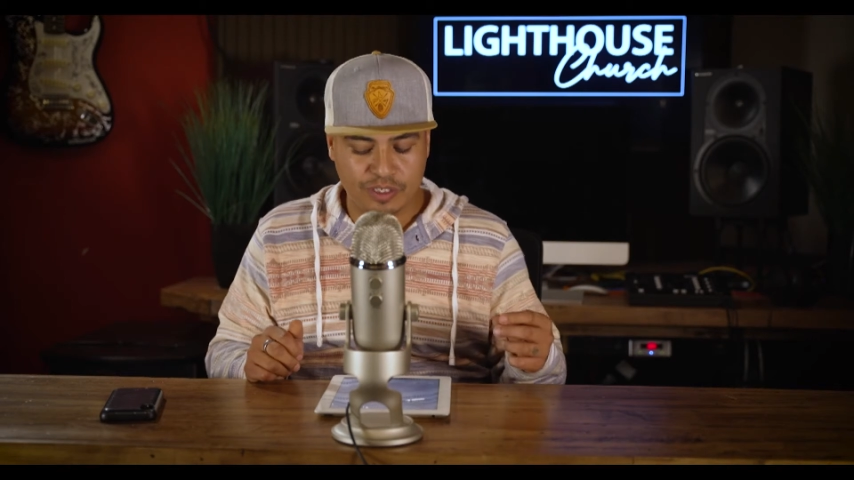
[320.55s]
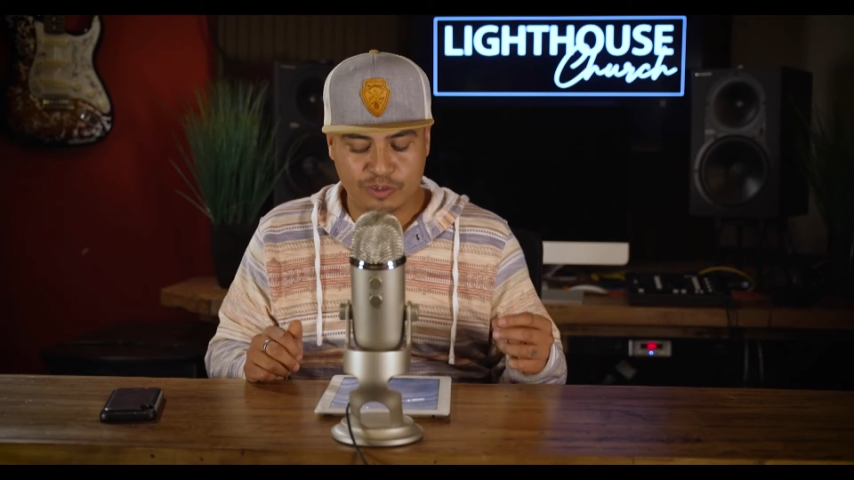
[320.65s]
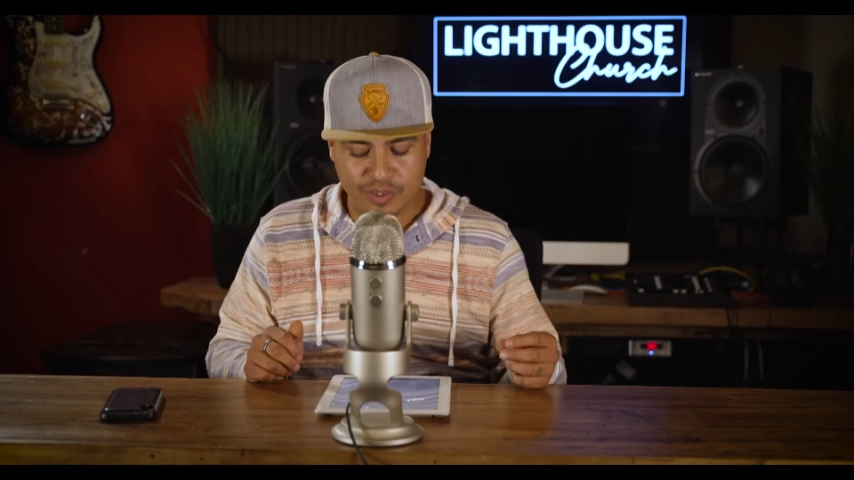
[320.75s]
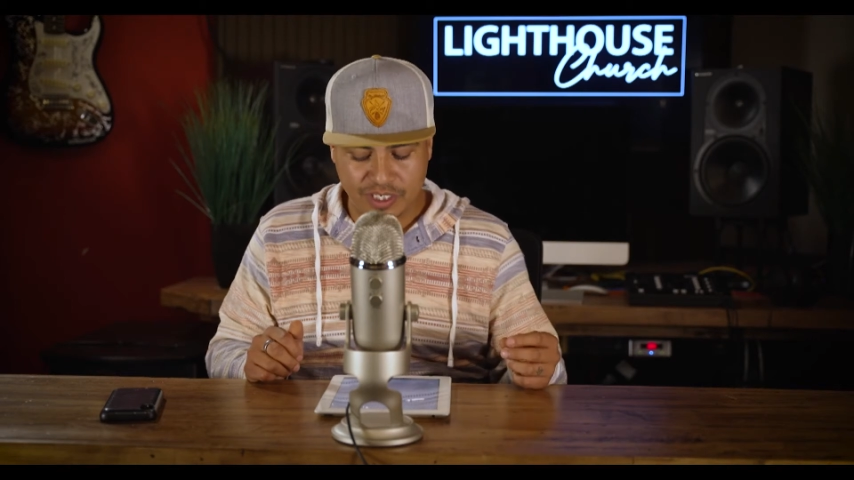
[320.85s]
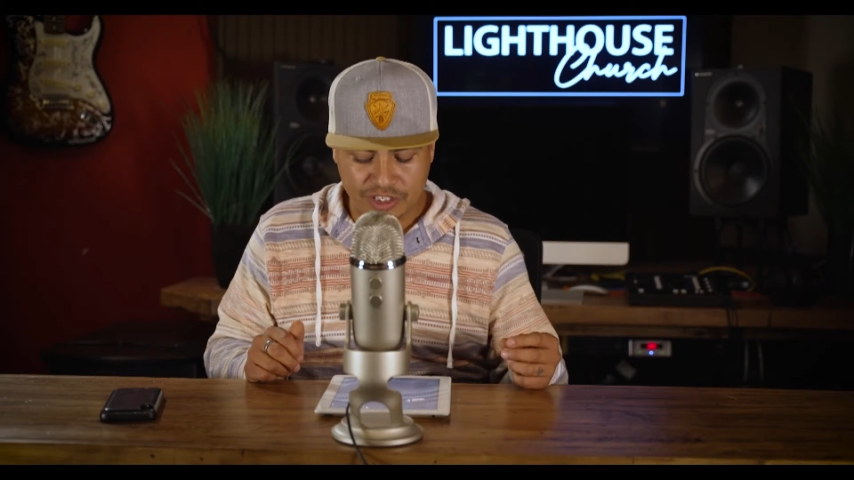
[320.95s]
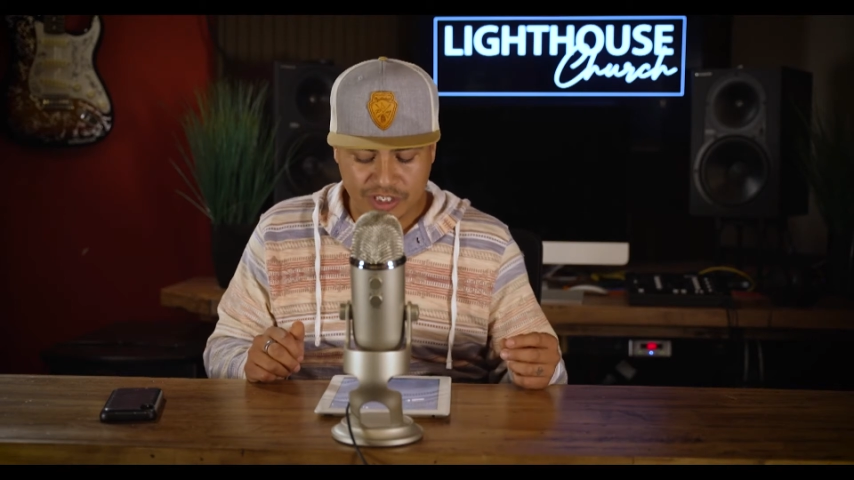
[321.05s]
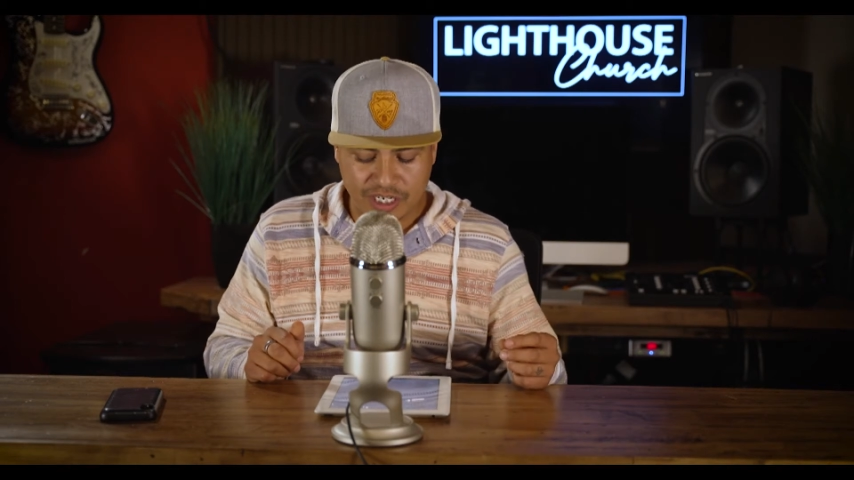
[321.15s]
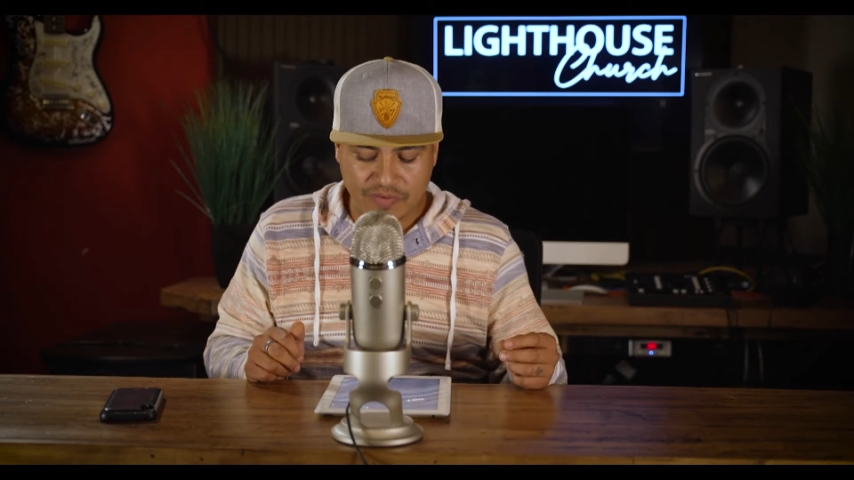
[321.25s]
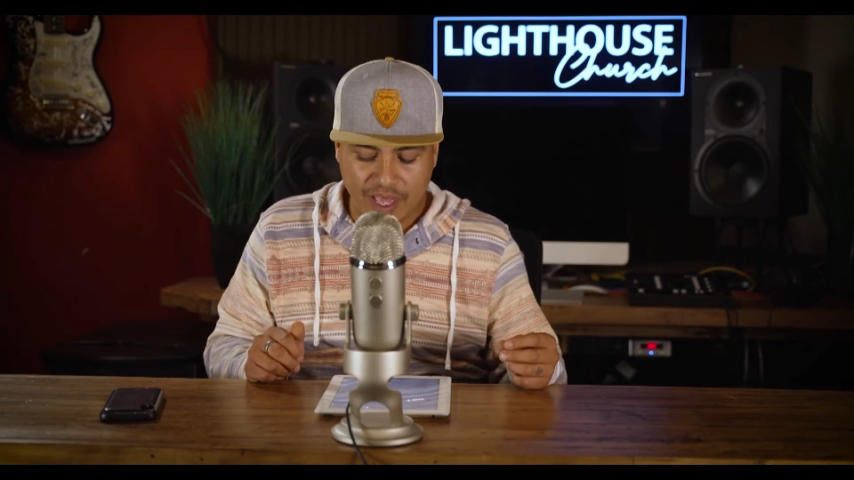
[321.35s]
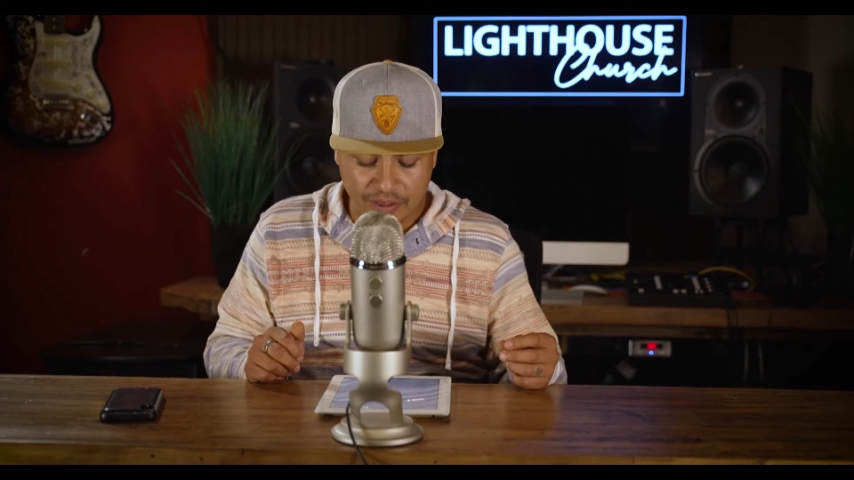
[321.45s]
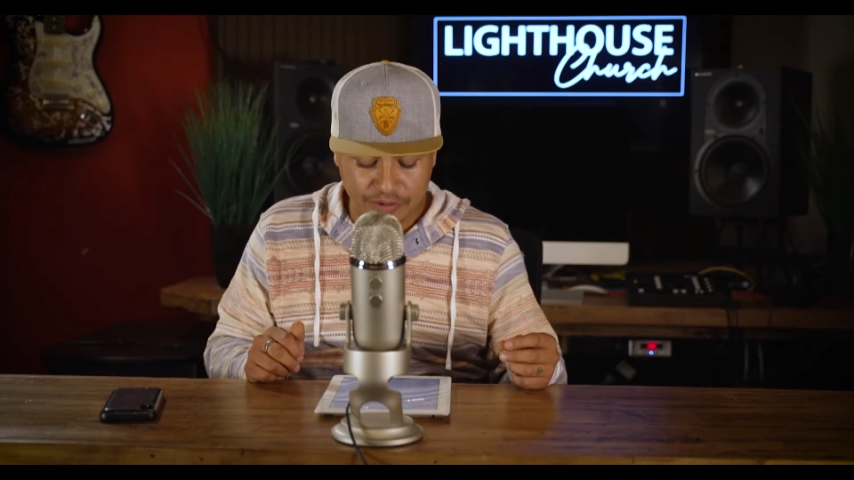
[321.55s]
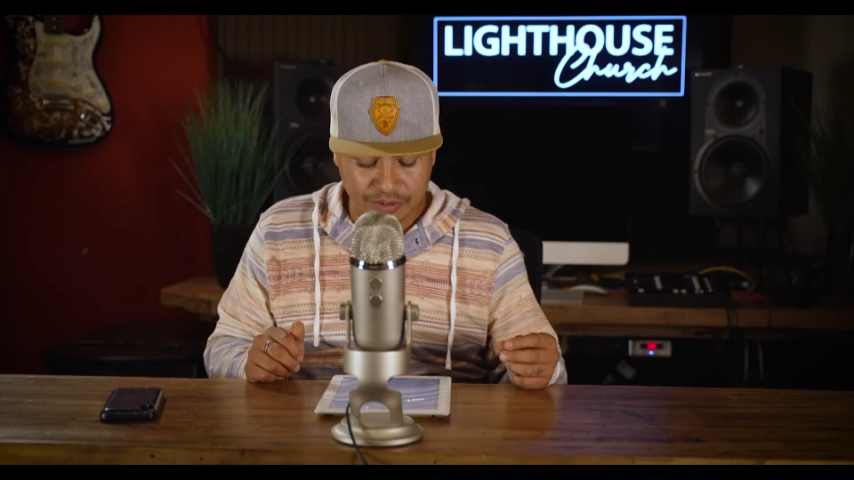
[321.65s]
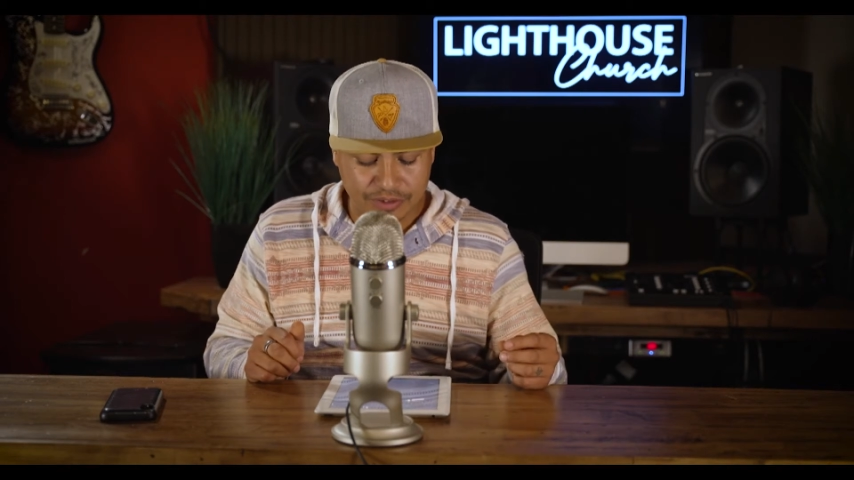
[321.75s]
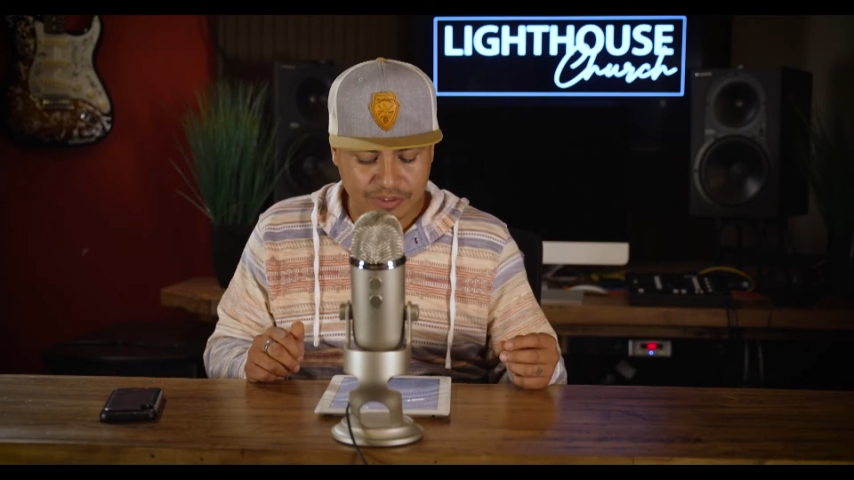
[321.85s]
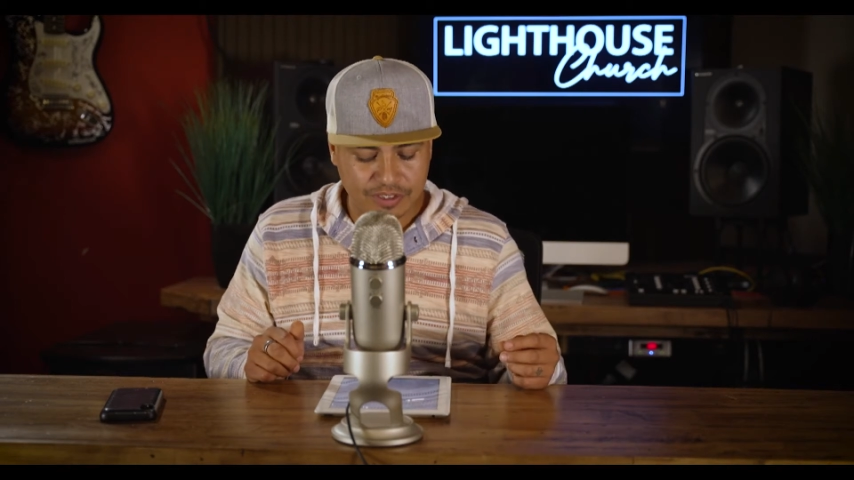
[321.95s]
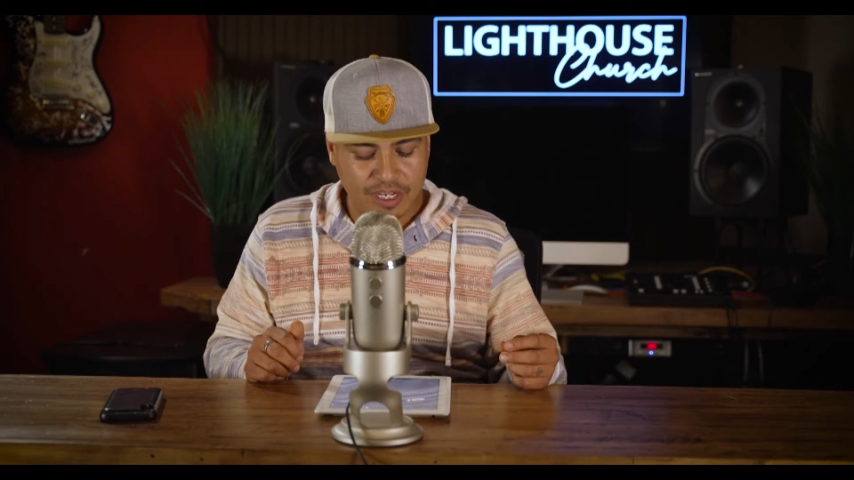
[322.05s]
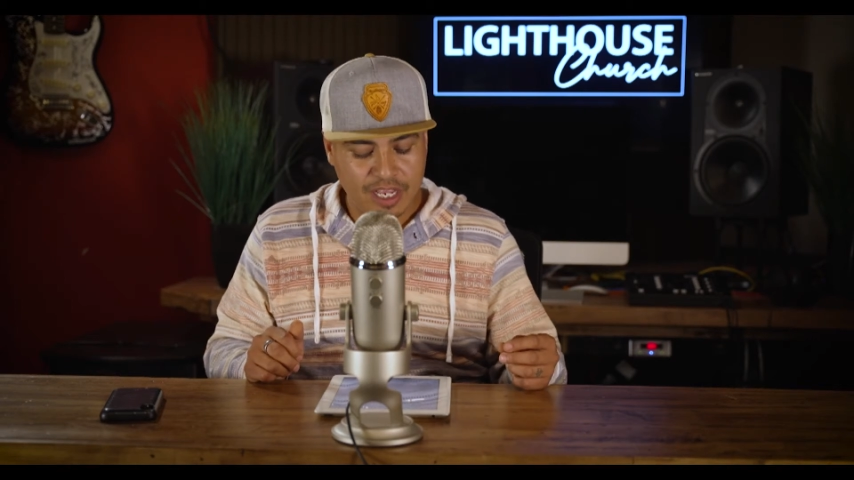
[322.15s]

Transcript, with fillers: tradition of elders.